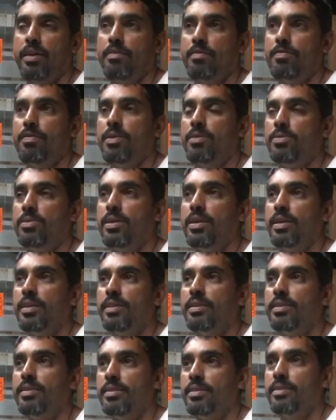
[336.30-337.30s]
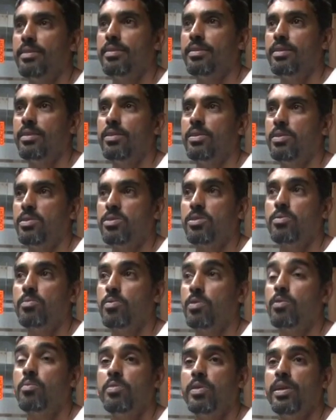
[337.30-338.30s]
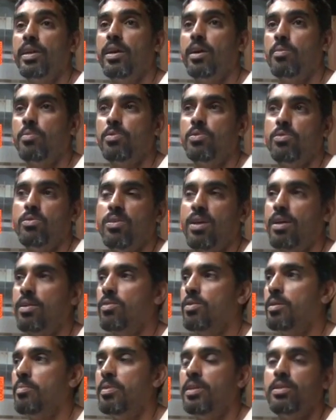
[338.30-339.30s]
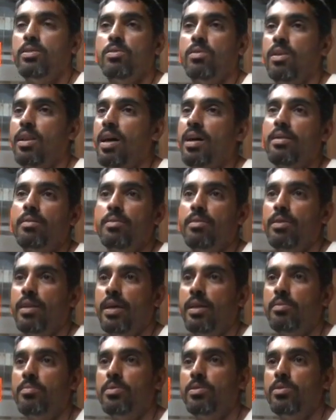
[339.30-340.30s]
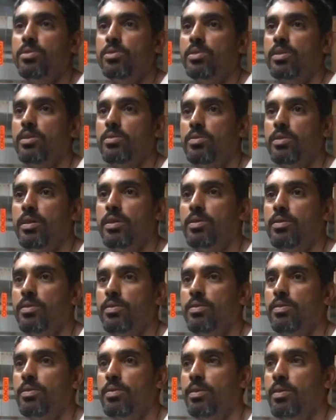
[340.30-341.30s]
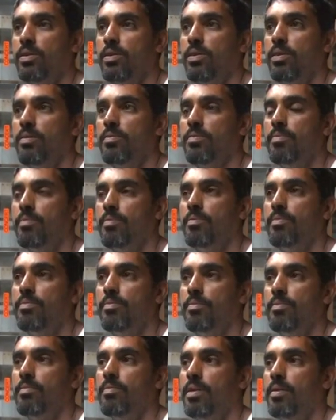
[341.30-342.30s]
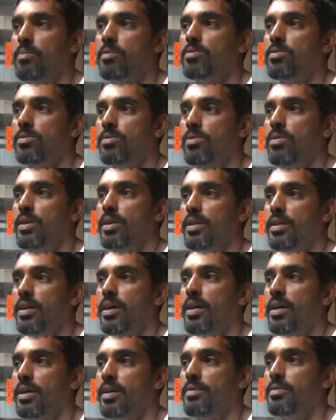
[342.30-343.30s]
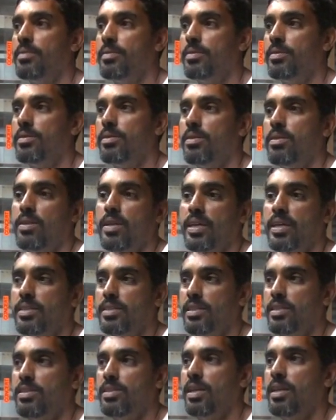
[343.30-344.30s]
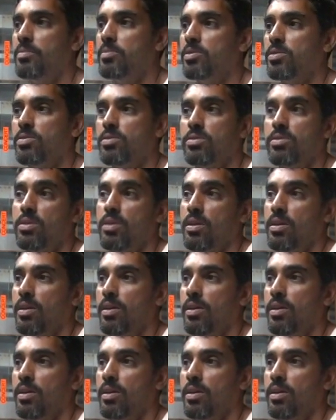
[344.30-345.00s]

and found that you know he's a real big help to not only me, to a lot of builders out there. You know, Bob was a great guy, and you know, like I said, James is